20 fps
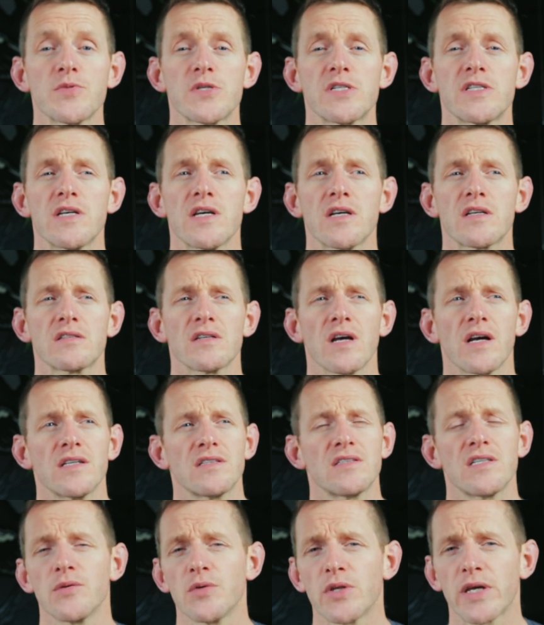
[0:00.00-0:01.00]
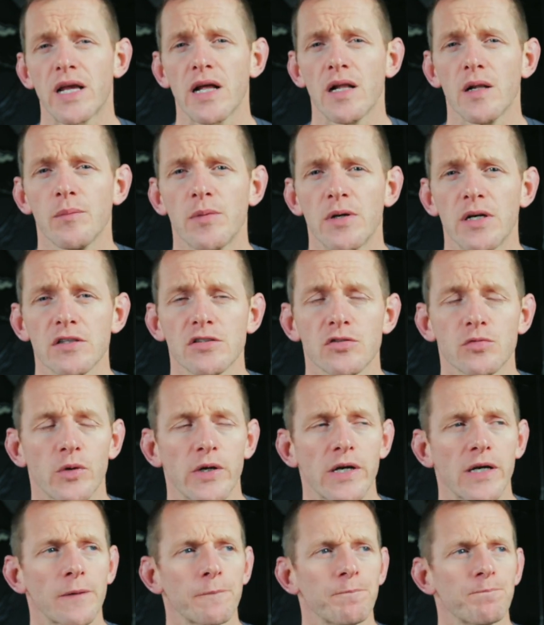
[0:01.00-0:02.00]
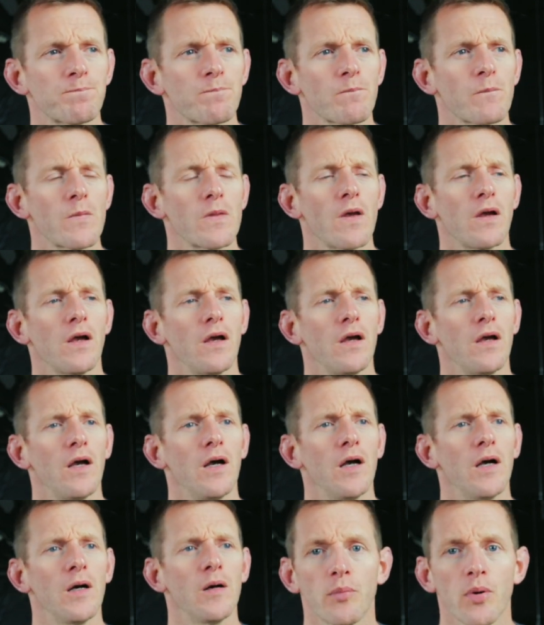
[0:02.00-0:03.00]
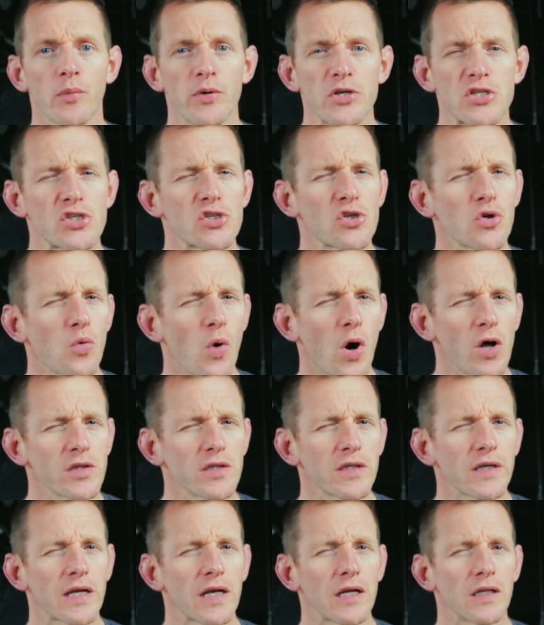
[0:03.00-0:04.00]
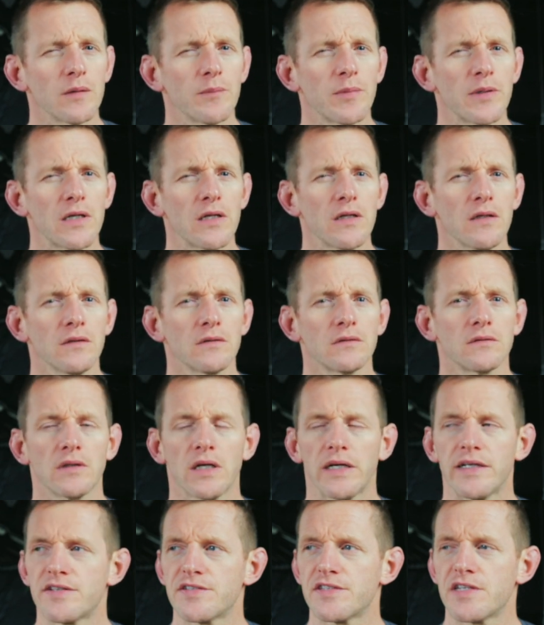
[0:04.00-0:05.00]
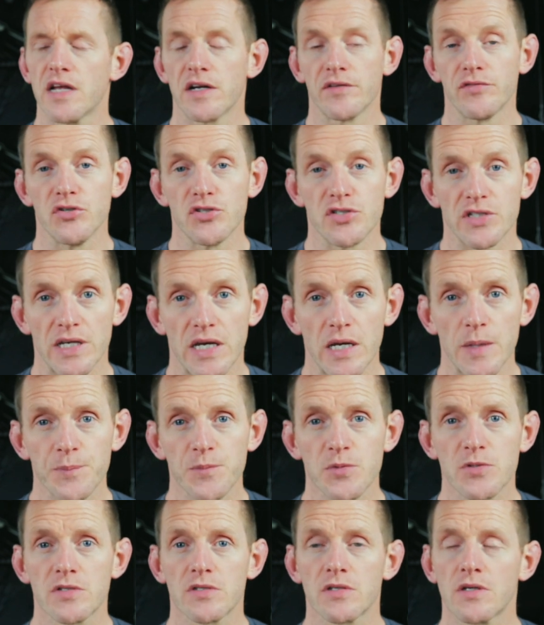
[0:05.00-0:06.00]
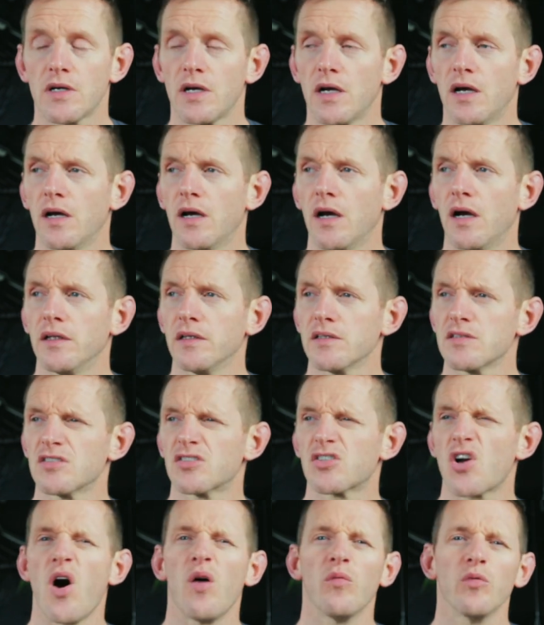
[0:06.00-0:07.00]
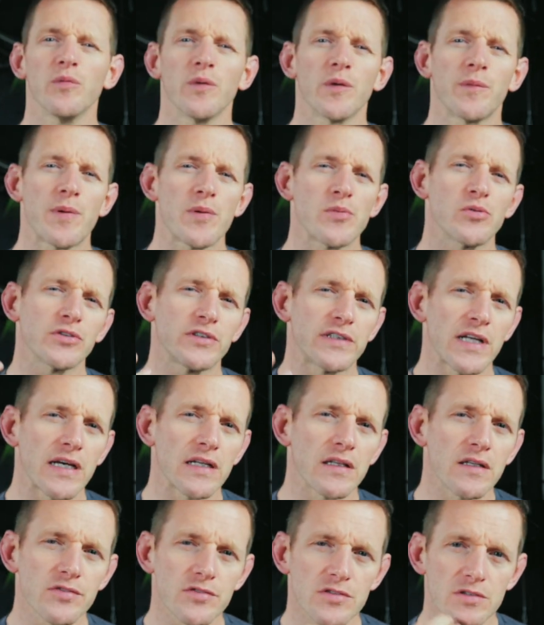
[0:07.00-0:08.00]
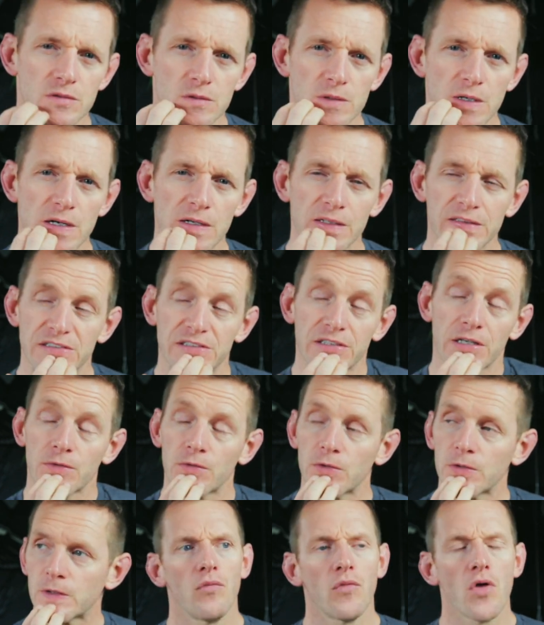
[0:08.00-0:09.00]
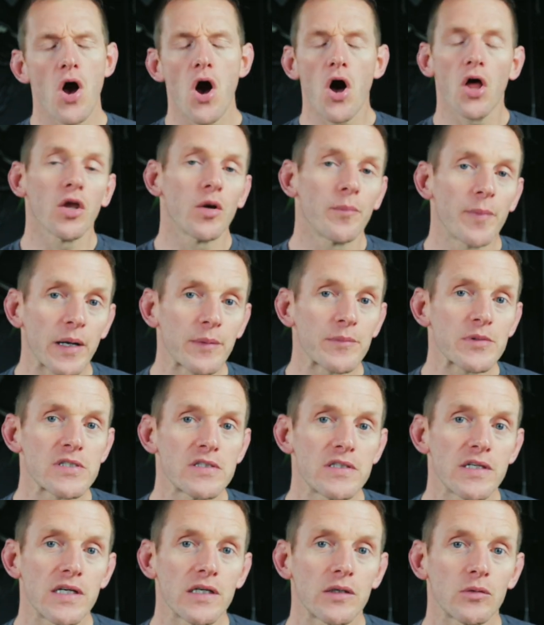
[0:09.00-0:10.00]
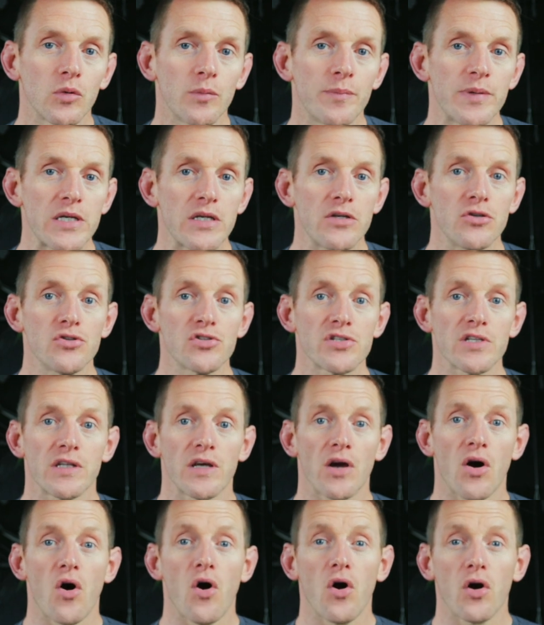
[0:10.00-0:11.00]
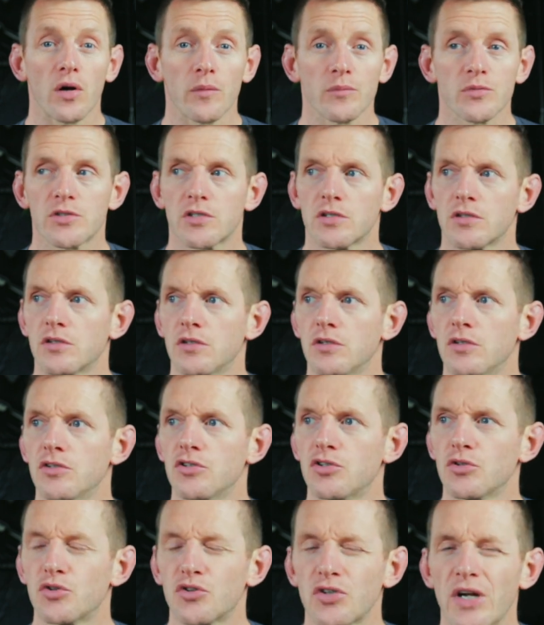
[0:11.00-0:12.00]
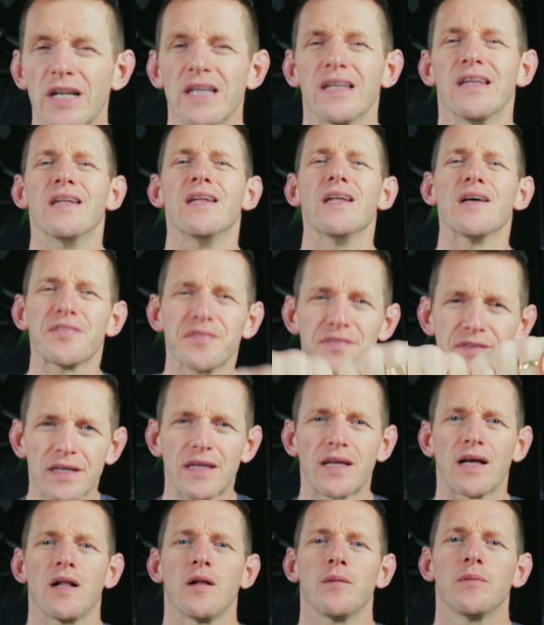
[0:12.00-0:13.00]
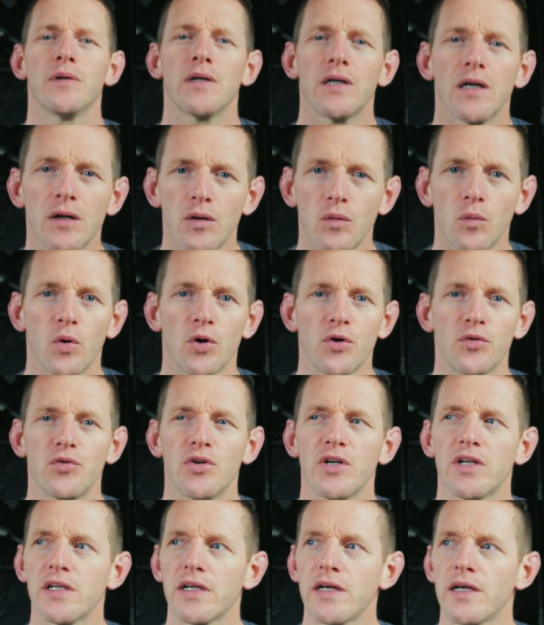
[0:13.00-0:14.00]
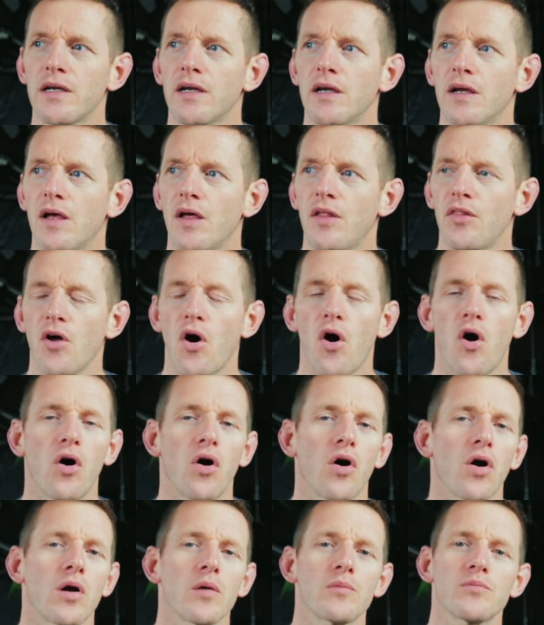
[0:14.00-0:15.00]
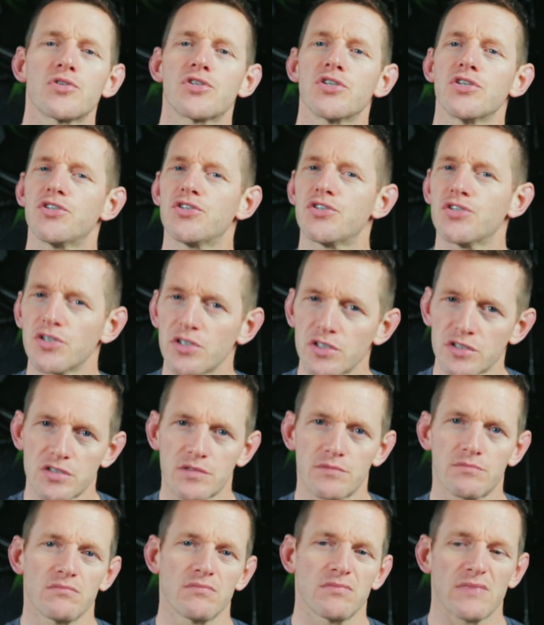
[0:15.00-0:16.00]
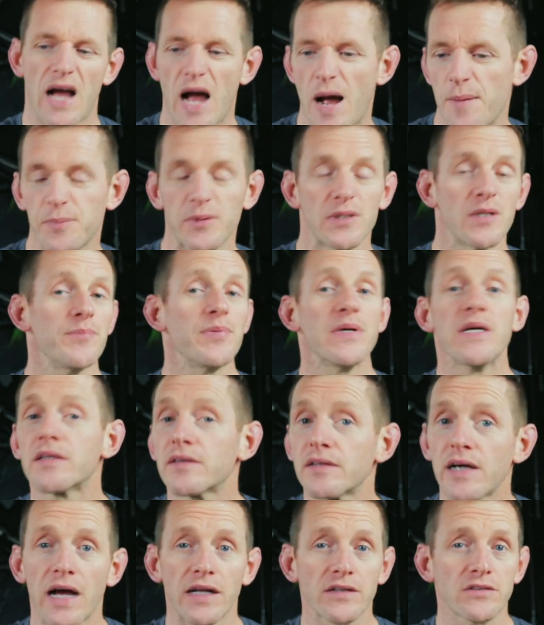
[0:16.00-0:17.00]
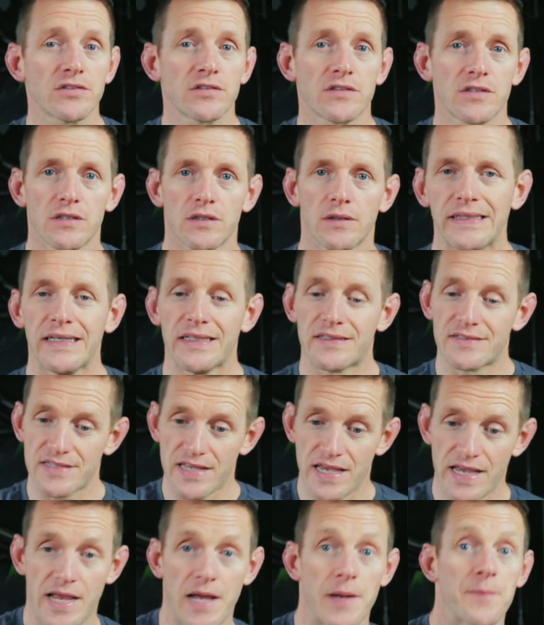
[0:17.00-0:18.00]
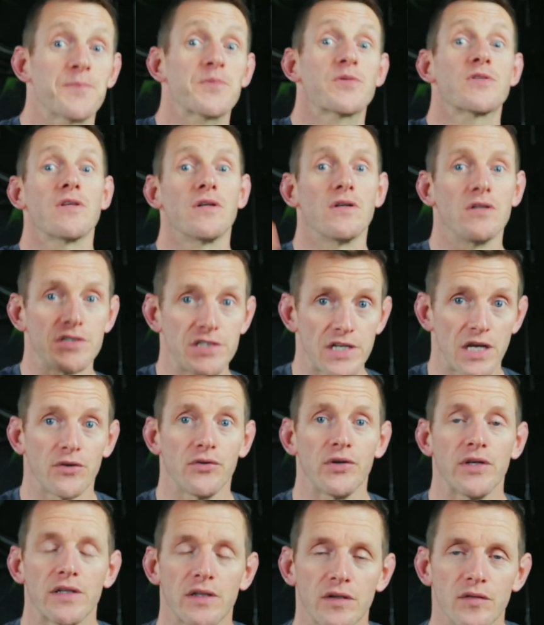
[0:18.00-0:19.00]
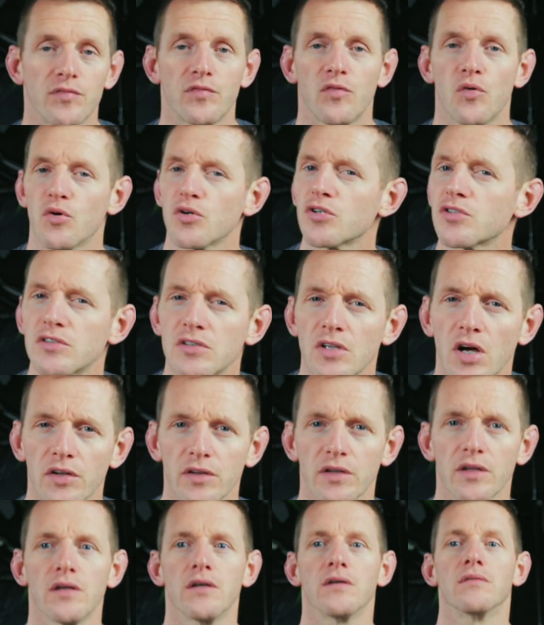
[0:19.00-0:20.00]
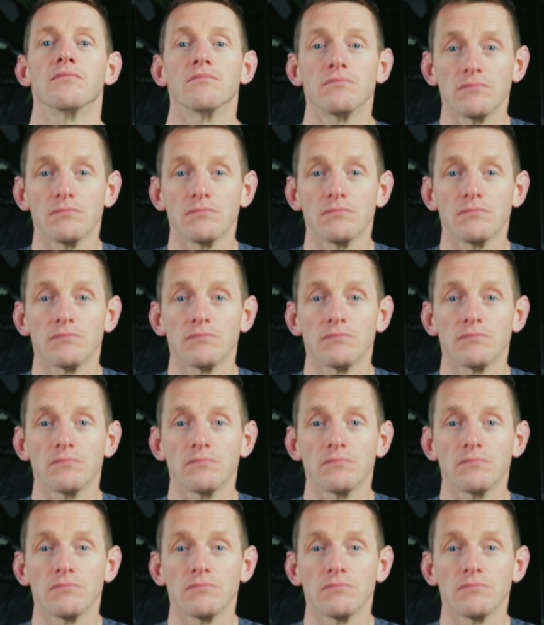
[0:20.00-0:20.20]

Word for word: mistakes I see with the kettlebell swing, uh, probably squatting the kettlebell instead of using hips. And this is common with people's deadlifts as well in general. The other big mistake would be using the arms. So trying to lift the kettlebell when really the arm should just happen to be attached. It's the hips that are generating the force, not the